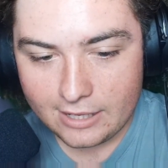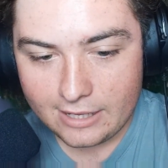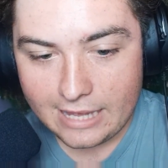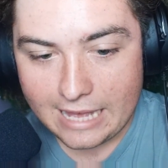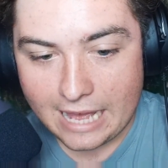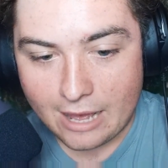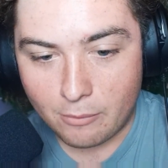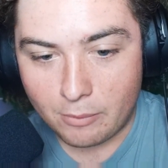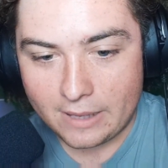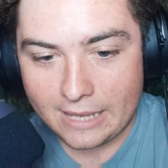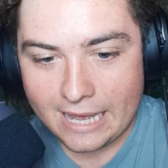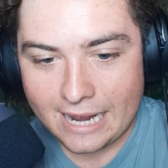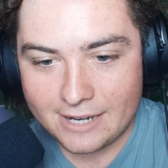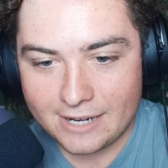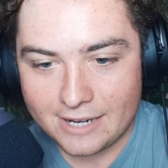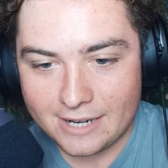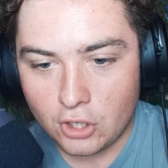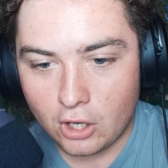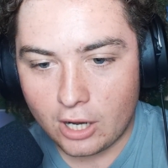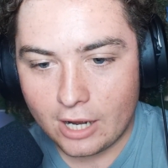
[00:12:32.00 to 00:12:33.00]
Yeah, we
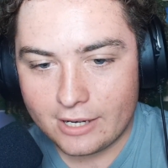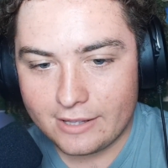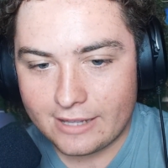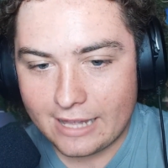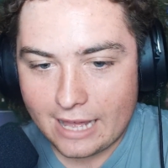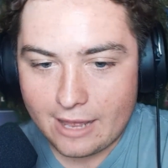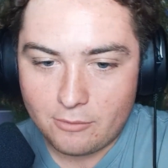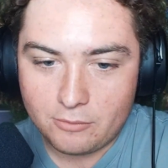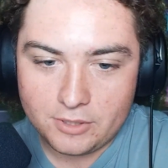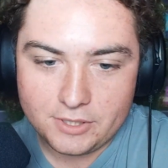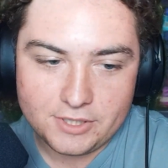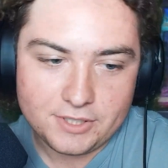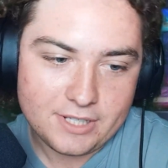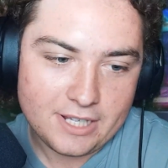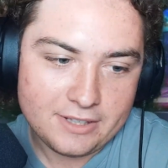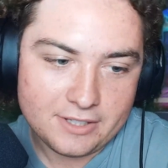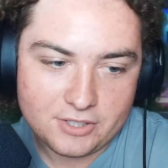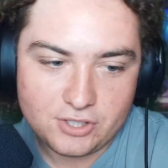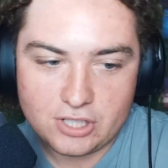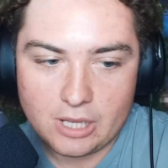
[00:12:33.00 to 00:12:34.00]
had Don that was
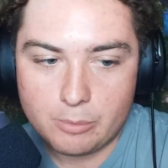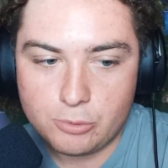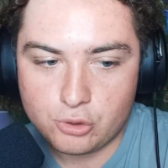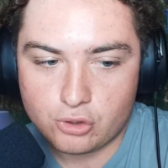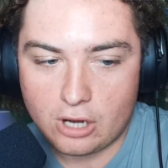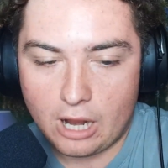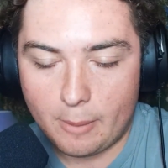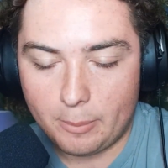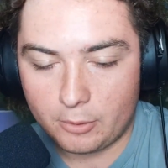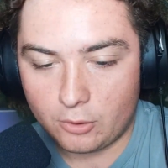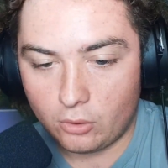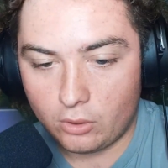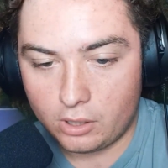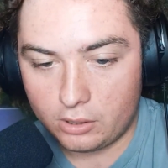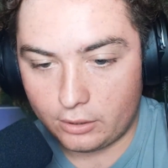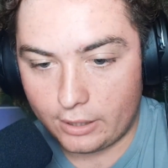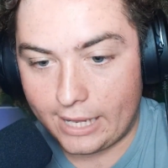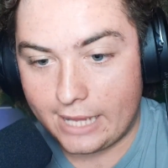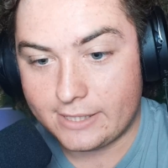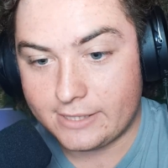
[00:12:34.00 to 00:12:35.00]
in the subtropical
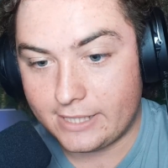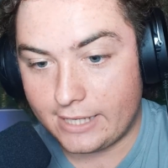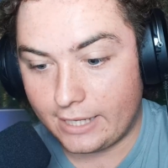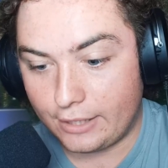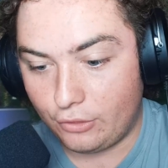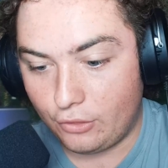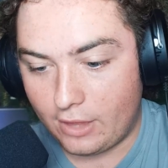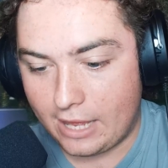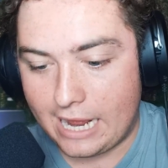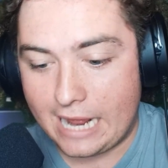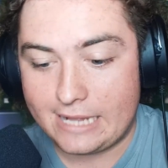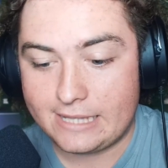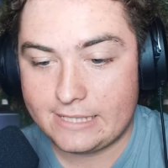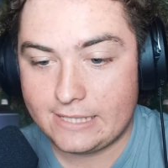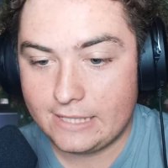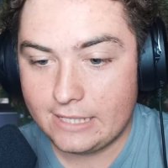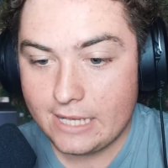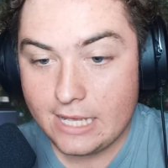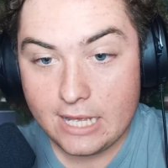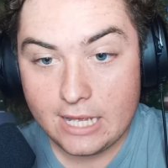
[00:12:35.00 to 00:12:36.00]
Atlantic
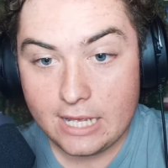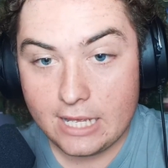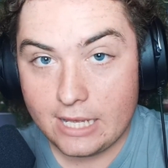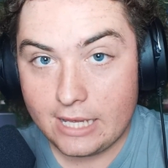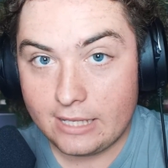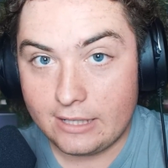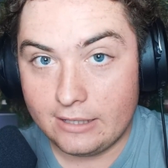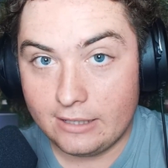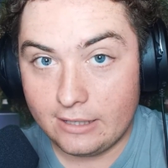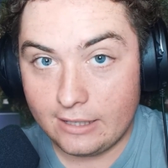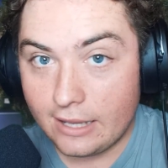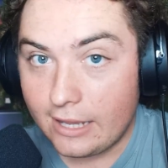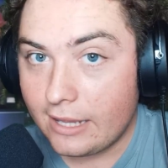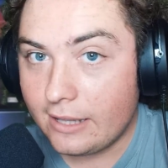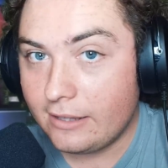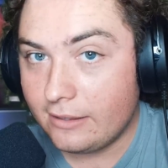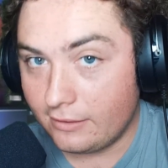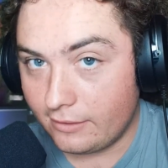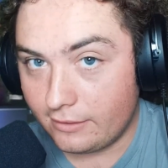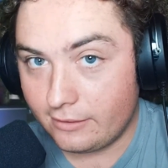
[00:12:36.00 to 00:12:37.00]
that
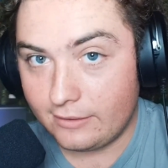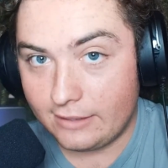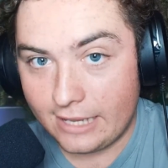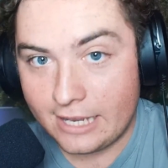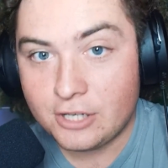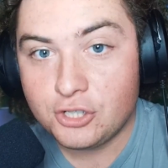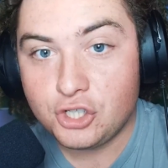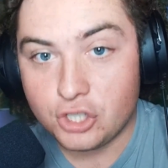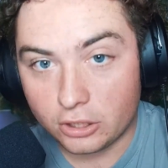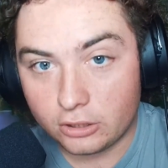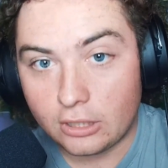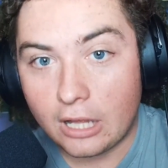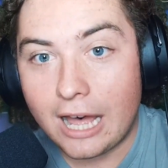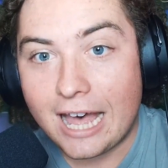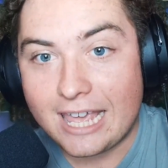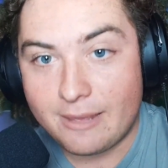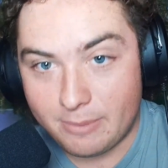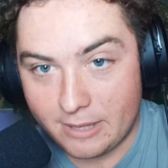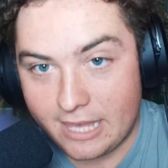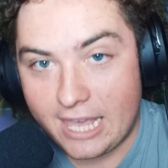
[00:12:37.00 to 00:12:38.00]
in
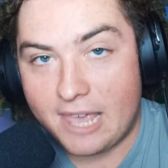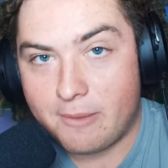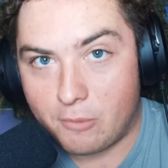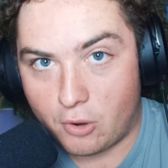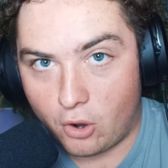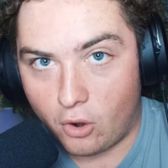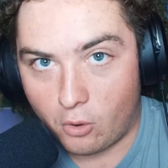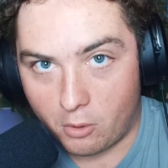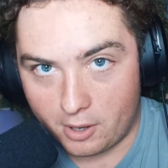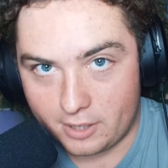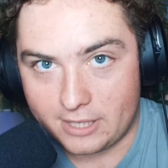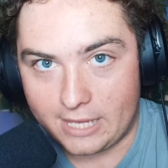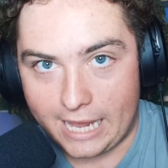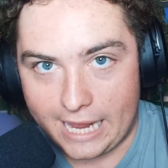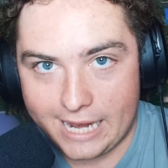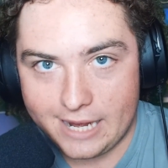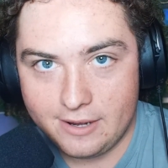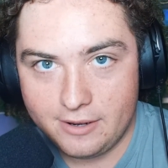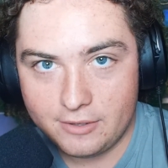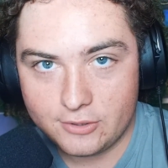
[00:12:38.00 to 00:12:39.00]
July became a
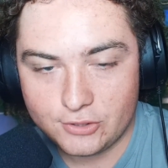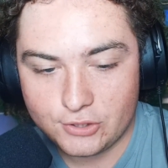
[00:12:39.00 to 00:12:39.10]
hurricane.